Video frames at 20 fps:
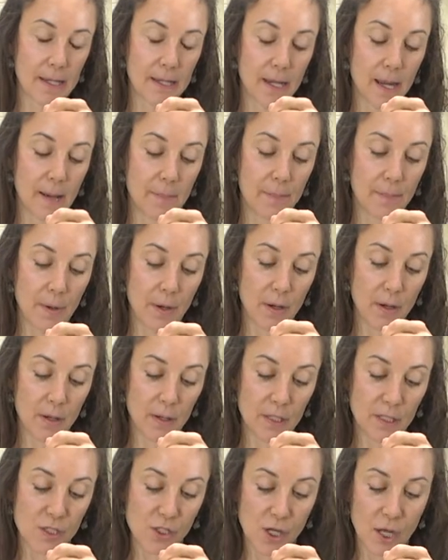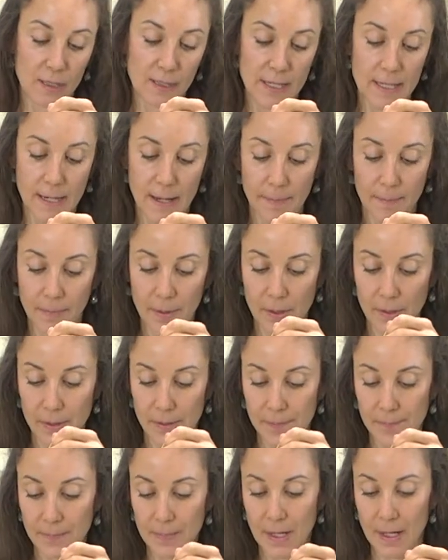nut ball, a chocolate nut
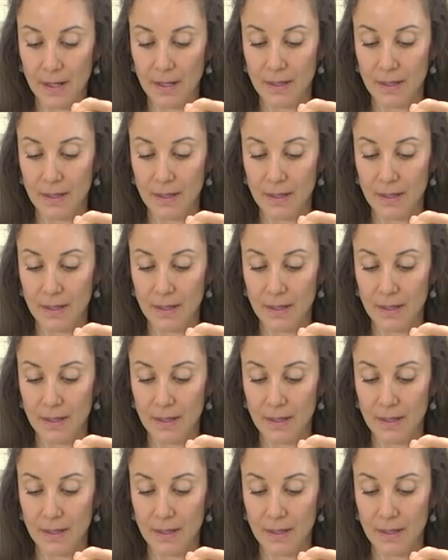ball.